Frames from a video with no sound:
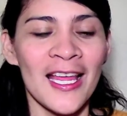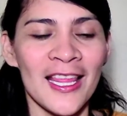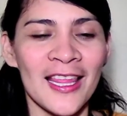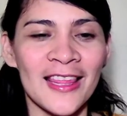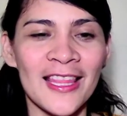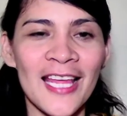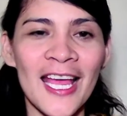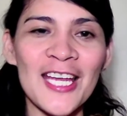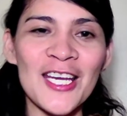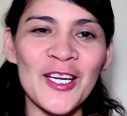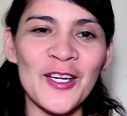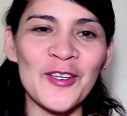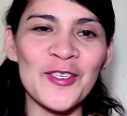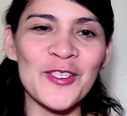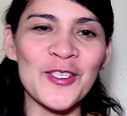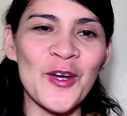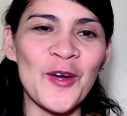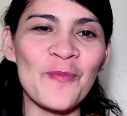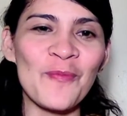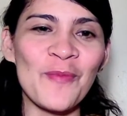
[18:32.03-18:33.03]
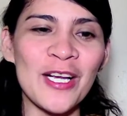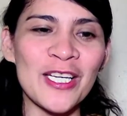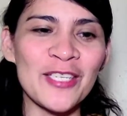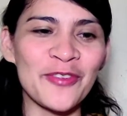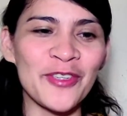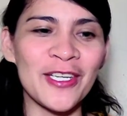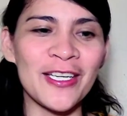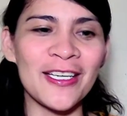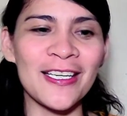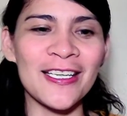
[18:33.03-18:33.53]
Thank you so much
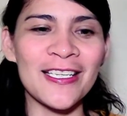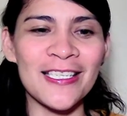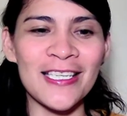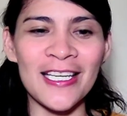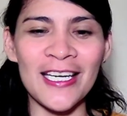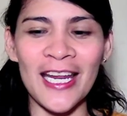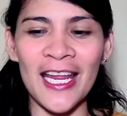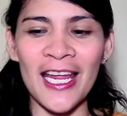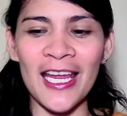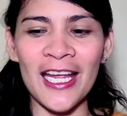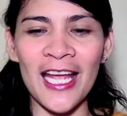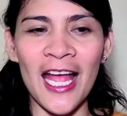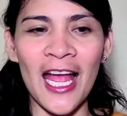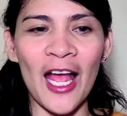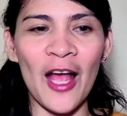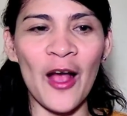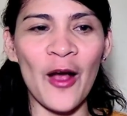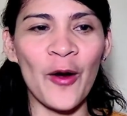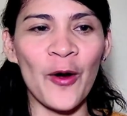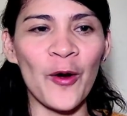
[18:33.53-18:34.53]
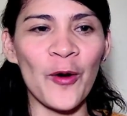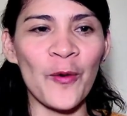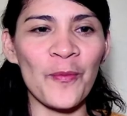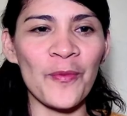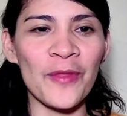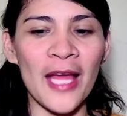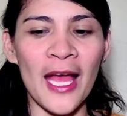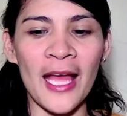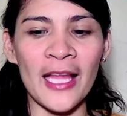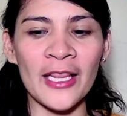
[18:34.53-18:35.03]
for listening. I hope
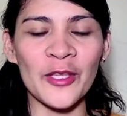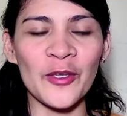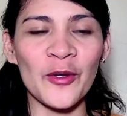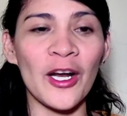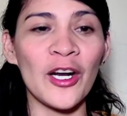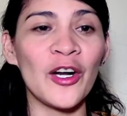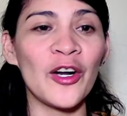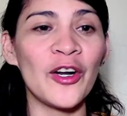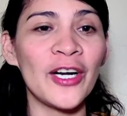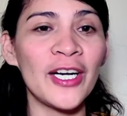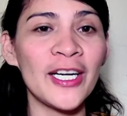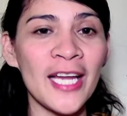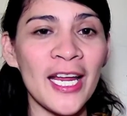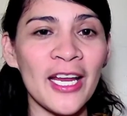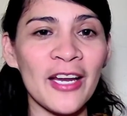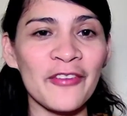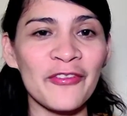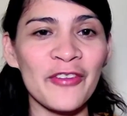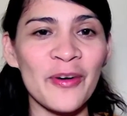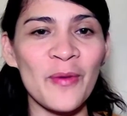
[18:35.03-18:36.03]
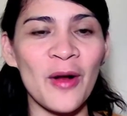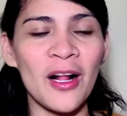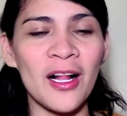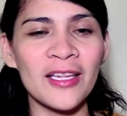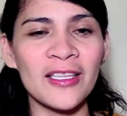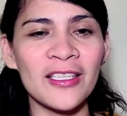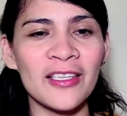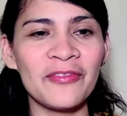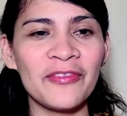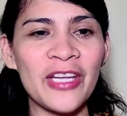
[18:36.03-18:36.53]
that you are learning from
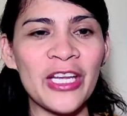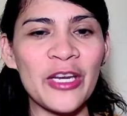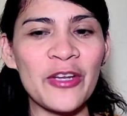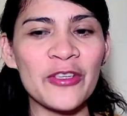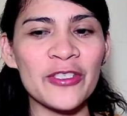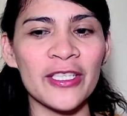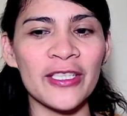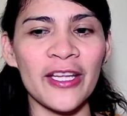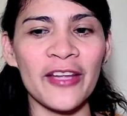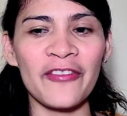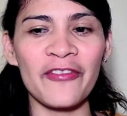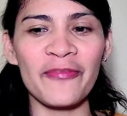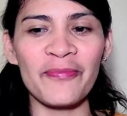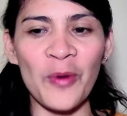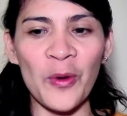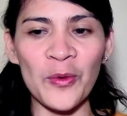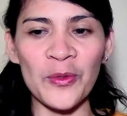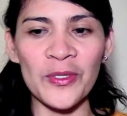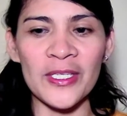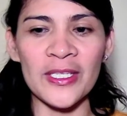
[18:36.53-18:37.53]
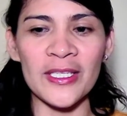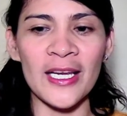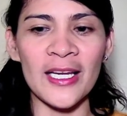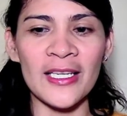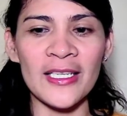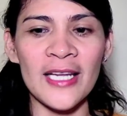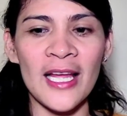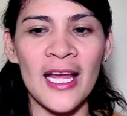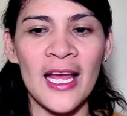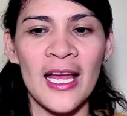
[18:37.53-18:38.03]
all the videos that I've
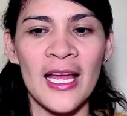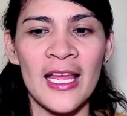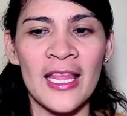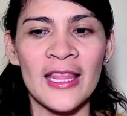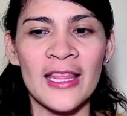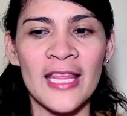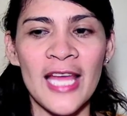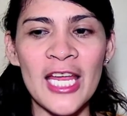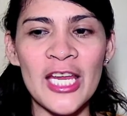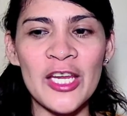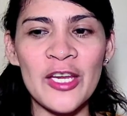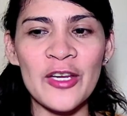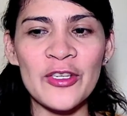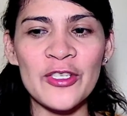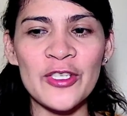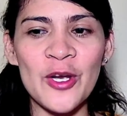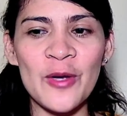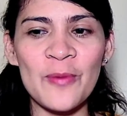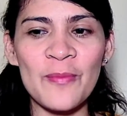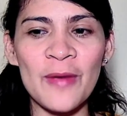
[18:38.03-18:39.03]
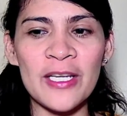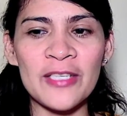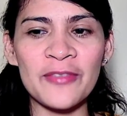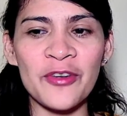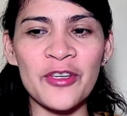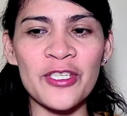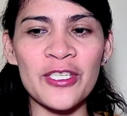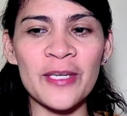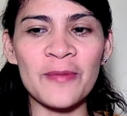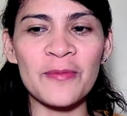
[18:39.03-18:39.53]
posted. Thank you so much
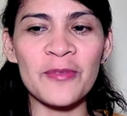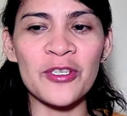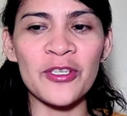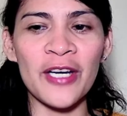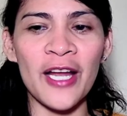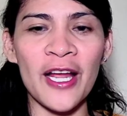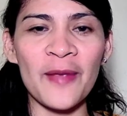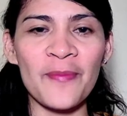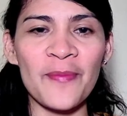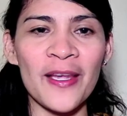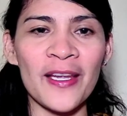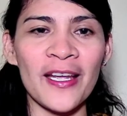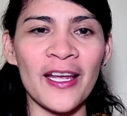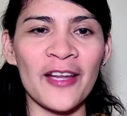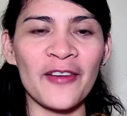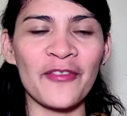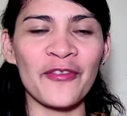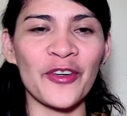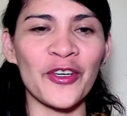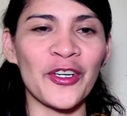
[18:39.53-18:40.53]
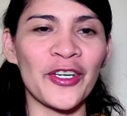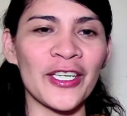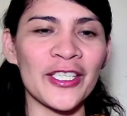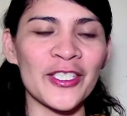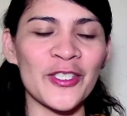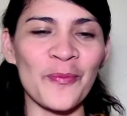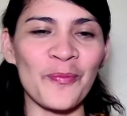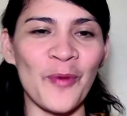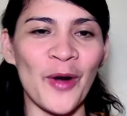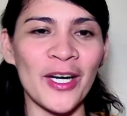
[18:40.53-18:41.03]
for subscribing and for
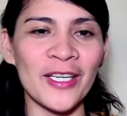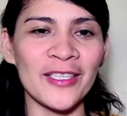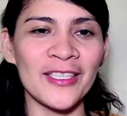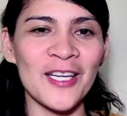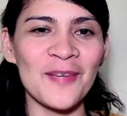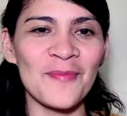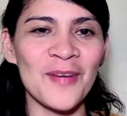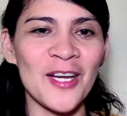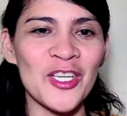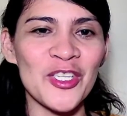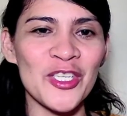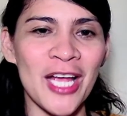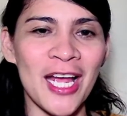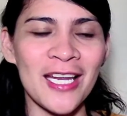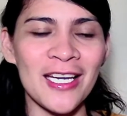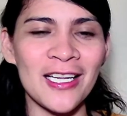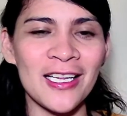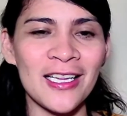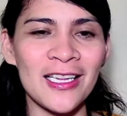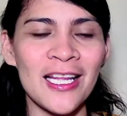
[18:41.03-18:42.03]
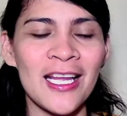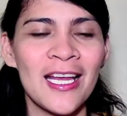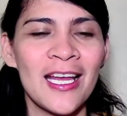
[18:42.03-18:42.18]
supporting my channel.